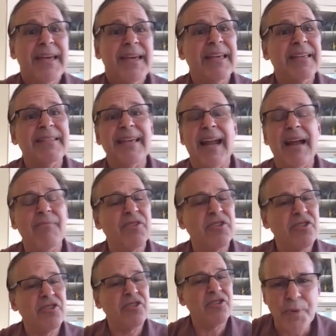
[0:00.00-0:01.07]
is that I'm
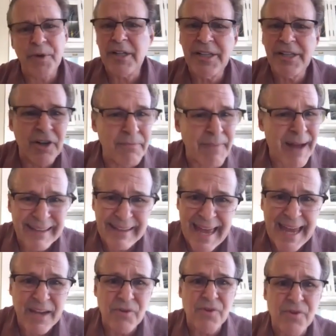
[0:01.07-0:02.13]
super clear in my
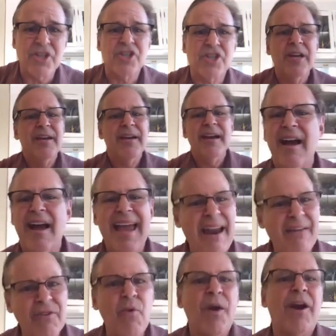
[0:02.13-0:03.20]
language
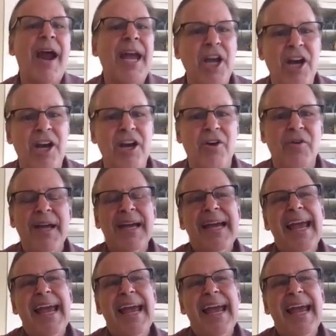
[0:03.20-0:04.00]
everywhere I go.